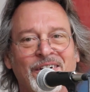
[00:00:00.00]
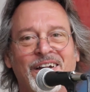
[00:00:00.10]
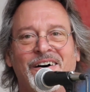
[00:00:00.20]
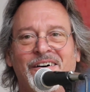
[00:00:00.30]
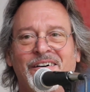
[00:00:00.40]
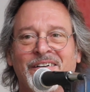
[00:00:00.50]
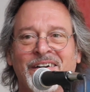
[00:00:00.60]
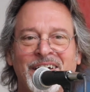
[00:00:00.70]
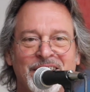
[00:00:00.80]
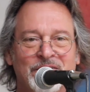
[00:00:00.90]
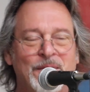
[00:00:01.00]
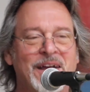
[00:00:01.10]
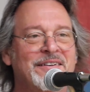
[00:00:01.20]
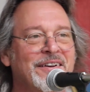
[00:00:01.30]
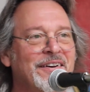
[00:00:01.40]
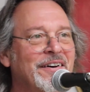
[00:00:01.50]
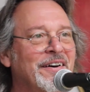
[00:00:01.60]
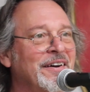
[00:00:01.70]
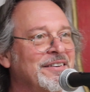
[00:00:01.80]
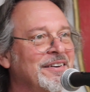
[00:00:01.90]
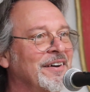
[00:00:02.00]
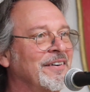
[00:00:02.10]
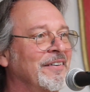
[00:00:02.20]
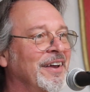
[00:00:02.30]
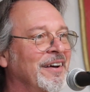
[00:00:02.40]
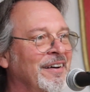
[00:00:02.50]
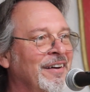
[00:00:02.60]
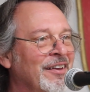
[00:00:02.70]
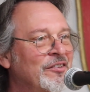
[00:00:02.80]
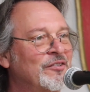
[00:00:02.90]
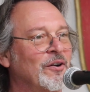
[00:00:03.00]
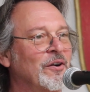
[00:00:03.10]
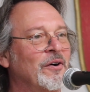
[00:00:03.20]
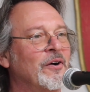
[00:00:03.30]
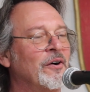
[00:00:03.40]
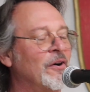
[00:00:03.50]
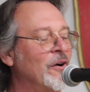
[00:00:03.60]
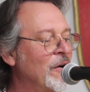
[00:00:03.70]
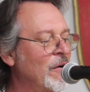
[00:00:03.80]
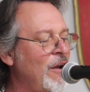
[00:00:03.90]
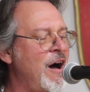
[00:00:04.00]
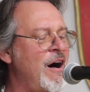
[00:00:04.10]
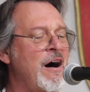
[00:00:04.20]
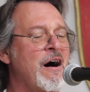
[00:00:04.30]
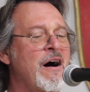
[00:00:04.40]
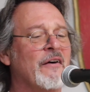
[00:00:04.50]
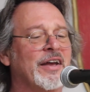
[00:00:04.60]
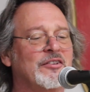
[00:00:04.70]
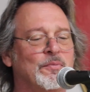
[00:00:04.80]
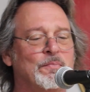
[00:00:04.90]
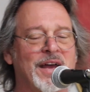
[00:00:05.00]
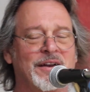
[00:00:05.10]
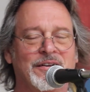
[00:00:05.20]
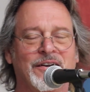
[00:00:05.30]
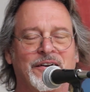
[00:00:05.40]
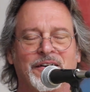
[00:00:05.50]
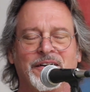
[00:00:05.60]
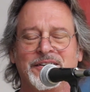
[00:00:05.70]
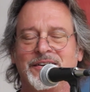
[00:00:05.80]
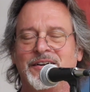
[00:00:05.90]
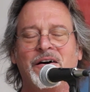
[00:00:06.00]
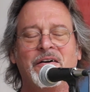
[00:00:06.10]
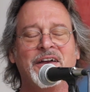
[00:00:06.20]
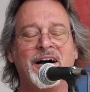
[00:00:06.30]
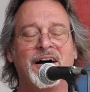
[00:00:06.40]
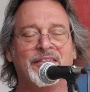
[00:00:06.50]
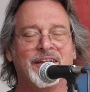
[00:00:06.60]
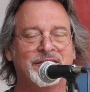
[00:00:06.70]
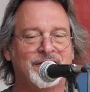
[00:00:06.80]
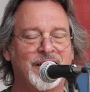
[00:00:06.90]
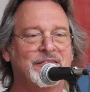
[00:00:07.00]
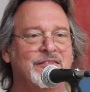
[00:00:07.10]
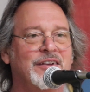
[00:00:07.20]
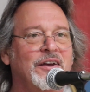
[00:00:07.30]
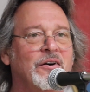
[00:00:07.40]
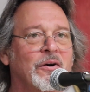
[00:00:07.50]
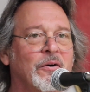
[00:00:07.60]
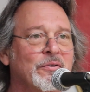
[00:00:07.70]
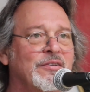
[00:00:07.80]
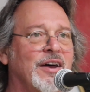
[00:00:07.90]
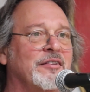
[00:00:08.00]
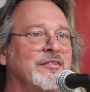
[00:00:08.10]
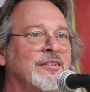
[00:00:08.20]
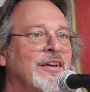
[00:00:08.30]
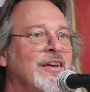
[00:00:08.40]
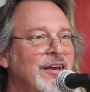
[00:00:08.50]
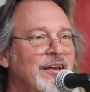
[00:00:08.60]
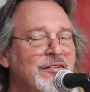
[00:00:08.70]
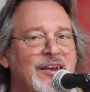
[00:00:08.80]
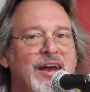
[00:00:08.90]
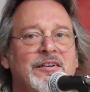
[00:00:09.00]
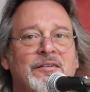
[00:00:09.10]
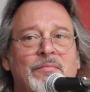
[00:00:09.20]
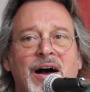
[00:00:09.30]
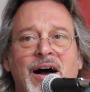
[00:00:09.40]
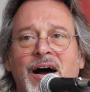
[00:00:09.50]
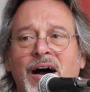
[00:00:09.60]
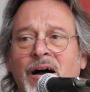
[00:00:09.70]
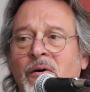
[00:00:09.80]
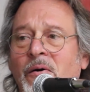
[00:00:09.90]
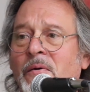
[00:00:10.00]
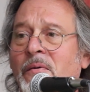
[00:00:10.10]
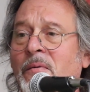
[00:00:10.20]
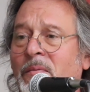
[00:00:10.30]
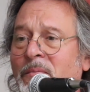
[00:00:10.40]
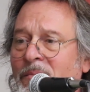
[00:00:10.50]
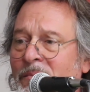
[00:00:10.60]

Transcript: long, it's been good to know you, so long, it's been good to know you, this dusty old dust is getting my home,